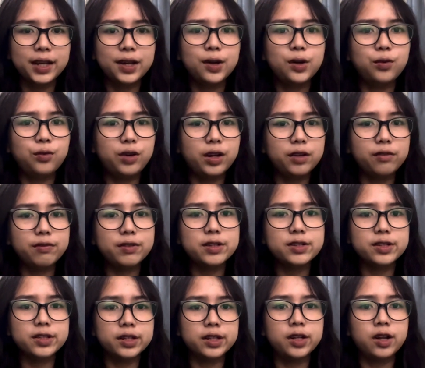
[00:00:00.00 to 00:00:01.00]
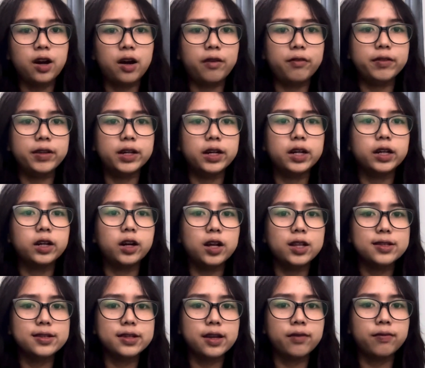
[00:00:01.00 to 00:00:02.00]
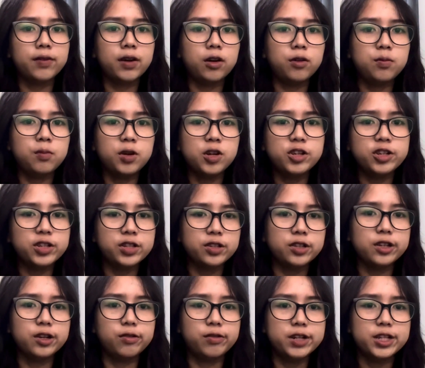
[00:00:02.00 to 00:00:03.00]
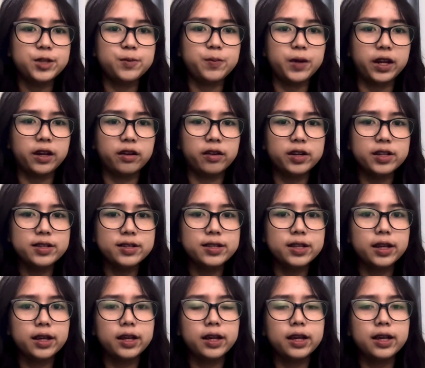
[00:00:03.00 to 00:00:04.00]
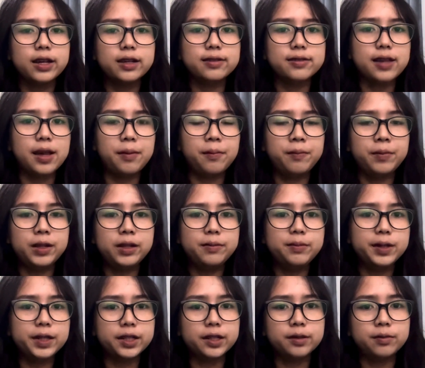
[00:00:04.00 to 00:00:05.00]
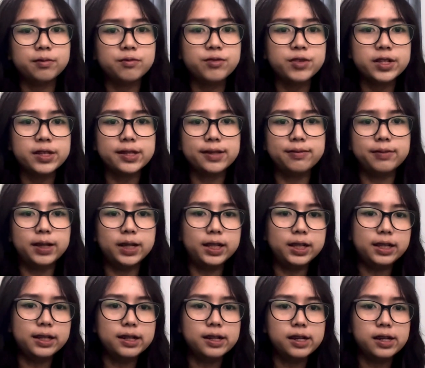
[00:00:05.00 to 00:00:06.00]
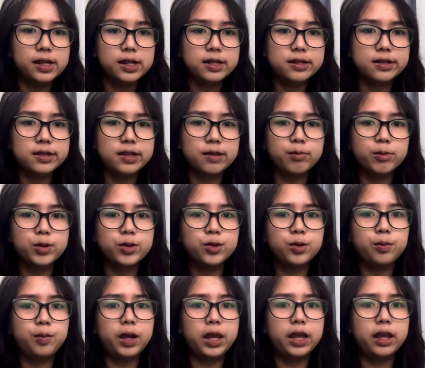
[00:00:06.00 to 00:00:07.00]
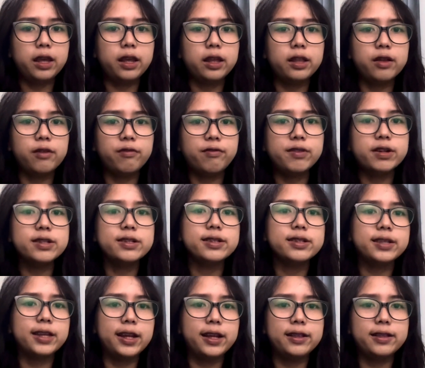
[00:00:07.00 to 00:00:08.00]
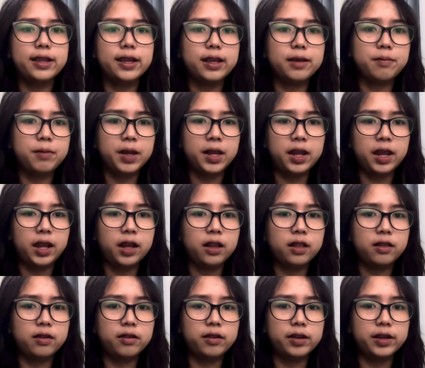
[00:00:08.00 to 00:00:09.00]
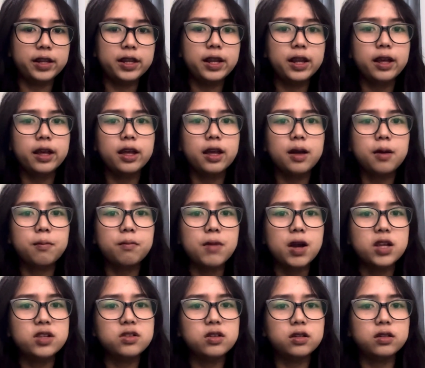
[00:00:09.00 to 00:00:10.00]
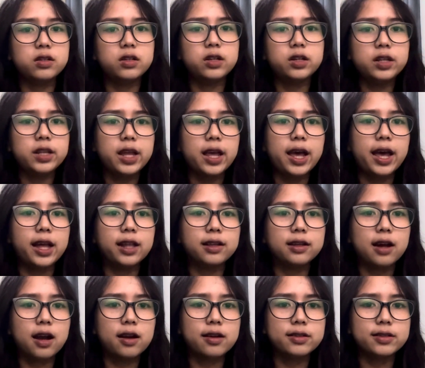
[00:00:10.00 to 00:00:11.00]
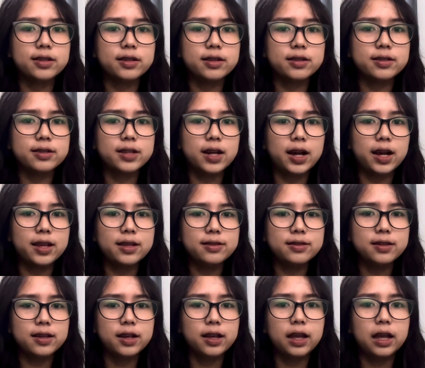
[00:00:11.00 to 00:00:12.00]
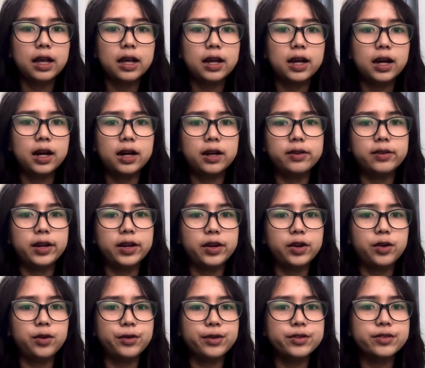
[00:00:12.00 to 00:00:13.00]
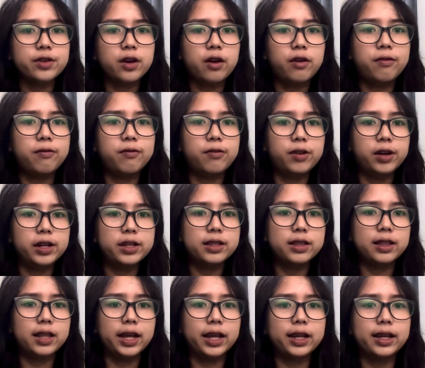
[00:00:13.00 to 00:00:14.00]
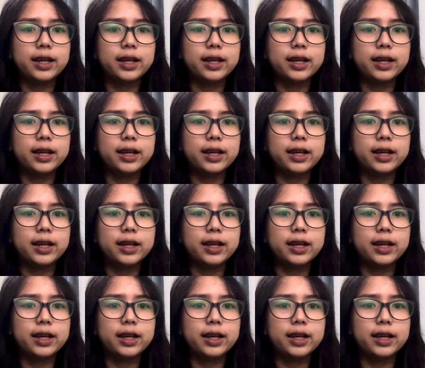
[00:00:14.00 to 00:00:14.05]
One version of the concept of motion towards speakers, example "become visible," seems to be the first deictic meaning learned by children and characterizes the use of words like